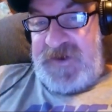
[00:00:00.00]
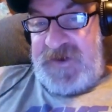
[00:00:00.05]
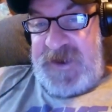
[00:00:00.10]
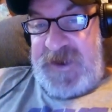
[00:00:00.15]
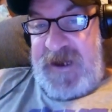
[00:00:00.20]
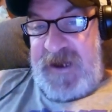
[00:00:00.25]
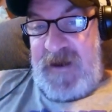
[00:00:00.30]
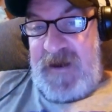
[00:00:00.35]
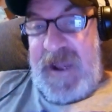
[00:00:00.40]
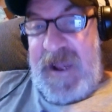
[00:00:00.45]

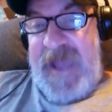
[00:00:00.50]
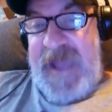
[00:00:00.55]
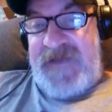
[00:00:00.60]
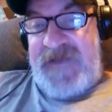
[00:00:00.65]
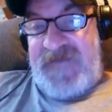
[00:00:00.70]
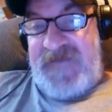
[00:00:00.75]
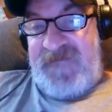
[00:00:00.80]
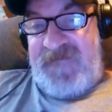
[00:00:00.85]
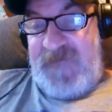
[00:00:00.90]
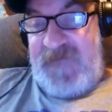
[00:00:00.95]
year
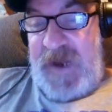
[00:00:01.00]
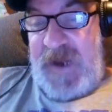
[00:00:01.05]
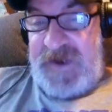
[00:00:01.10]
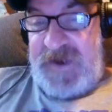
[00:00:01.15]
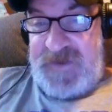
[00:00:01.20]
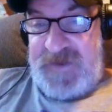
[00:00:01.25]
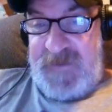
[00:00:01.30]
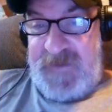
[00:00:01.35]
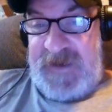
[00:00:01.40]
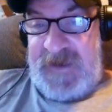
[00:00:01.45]
as a
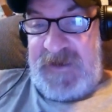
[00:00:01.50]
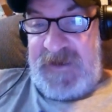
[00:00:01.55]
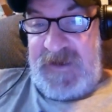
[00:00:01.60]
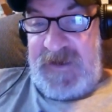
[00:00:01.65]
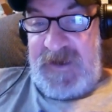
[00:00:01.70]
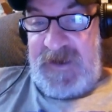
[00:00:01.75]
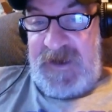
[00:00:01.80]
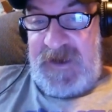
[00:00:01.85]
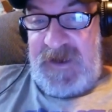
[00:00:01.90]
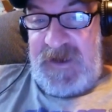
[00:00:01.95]
freshman,
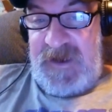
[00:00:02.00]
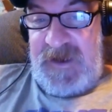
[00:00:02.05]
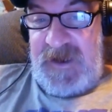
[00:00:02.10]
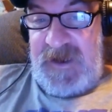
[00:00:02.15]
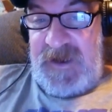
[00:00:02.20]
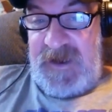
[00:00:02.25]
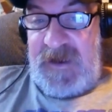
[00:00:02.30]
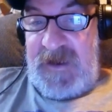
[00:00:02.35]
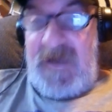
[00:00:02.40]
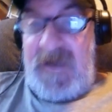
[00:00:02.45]

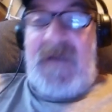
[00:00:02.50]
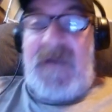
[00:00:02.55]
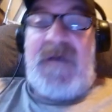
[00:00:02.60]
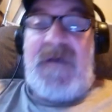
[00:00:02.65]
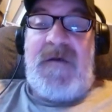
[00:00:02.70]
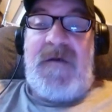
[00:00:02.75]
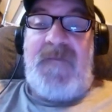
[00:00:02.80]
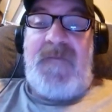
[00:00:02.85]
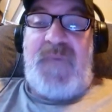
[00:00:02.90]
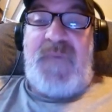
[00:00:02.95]

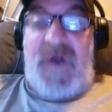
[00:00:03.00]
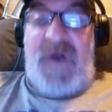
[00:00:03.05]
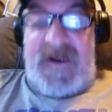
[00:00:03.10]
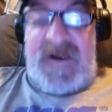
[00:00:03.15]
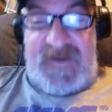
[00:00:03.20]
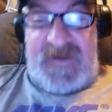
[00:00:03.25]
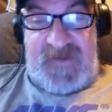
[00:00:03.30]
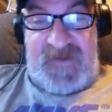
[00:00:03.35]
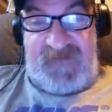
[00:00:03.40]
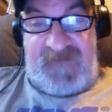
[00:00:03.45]

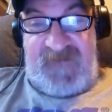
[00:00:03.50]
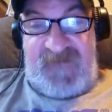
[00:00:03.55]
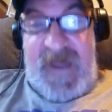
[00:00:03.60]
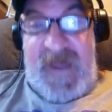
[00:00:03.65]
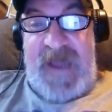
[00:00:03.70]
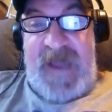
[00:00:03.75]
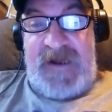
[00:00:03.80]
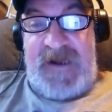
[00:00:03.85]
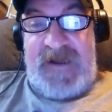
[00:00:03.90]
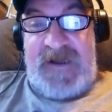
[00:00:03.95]
Prentice
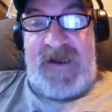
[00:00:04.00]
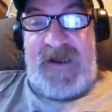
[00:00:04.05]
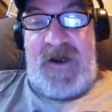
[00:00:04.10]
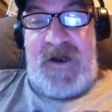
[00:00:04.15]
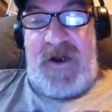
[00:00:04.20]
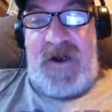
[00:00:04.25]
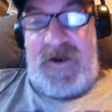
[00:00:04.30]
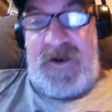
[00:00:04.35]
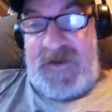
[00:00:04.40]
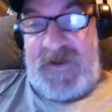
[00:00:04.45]
finally
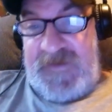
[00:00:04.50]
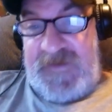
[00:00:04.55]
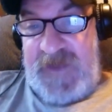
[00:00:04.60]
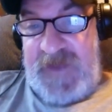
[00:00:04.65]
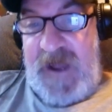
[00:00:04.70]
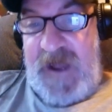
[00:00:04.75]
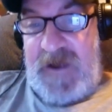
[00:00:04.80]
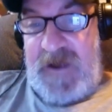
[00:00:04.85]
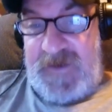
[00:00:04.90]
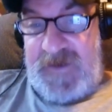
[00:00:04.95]
earned a
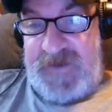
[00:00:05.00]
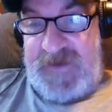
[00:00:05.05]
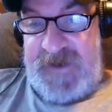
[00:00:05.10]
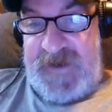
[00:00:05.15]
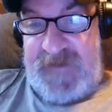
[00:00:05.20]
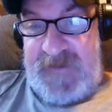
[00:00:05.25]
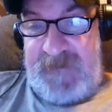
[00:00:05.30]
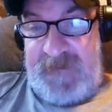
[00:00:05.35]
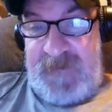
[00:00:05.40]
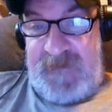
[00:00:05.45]

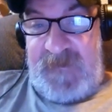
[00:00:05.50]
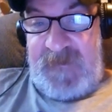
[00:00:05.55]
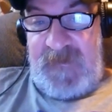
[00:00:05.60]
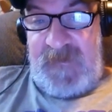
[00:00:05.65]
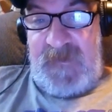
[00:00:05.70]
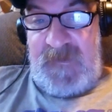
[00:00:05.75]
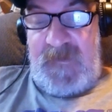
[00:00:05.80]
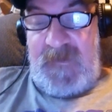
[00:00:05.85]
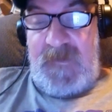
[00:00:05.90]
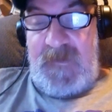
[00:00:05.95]
scholarship
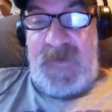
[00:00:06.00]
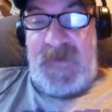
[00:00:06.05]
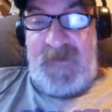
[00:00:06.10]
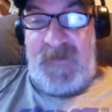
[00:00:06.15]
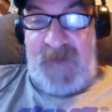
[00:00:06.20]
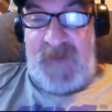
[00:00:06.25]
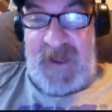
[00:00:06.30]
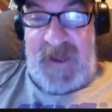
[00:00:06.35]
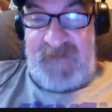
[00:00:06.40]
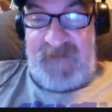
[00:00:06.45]
to
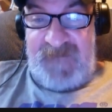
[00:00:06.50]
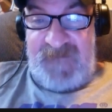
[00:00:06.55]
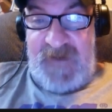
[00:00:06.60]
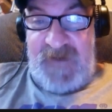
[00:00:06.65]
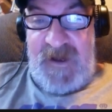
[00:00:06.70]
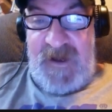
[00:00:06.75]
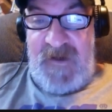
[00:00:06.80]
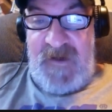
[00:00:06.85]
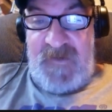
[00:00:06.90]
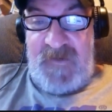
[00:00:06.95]
play for
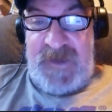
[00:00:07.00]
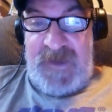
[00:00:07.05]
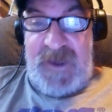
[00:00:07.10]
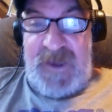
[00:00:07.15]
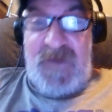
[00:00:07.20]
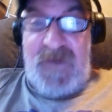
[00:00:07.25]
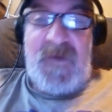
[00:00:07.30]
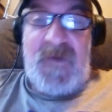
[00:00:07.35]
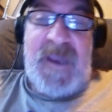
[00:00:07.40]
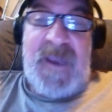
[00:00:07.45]

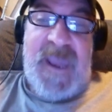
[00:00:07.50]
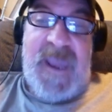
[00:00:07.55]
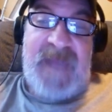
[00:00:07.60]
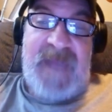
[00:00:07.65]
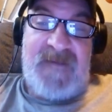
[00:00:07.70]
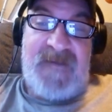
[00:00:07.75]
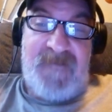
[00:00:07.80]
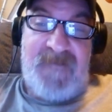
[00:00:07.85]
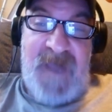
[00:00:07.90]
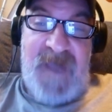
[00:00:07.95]
OU,
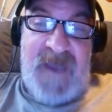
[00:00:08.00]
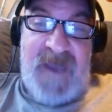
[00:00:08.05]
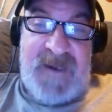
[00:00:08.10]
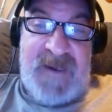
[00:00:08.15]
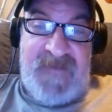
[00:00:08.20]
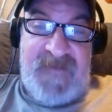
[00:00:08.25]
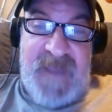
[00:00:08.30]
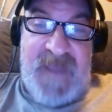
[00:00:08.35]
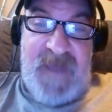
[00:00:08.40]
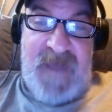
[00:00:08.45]
and the money
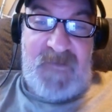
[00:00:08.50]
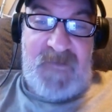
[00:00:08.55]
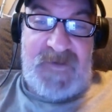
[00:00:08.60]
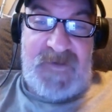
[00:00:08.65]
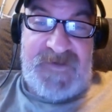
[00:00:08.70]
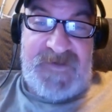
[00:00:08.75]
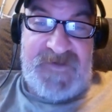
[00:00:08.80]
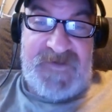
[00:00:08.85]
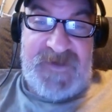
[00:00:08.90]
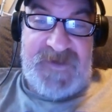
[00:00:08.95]
that
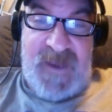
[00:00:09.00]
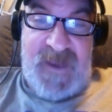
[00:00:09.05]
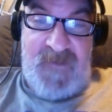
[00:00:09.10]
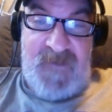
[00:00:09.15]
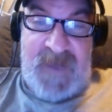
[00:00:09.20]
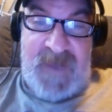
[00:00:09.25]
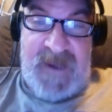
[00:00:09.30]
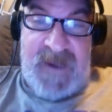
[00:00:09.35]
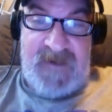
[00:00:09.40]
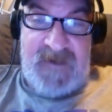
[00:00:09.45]
was
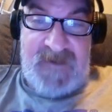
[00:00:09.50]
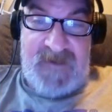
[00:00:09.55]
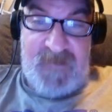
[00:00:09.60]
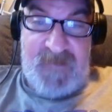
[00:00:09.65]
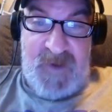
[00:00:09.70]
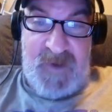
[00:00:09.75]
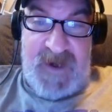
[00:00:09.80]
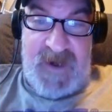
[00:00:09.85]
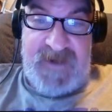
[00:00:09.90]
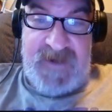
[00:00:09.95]
donated to
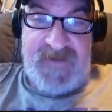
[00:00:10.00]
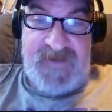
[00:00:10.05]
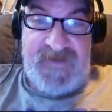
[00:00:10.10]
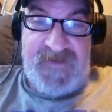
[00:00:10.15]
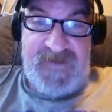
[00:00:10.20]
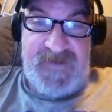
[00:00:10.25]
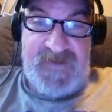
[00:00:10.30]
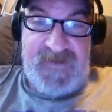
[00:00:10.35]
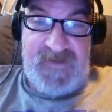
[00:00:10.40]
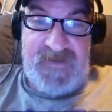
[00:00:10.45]

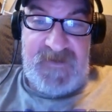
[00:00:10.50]
Prentice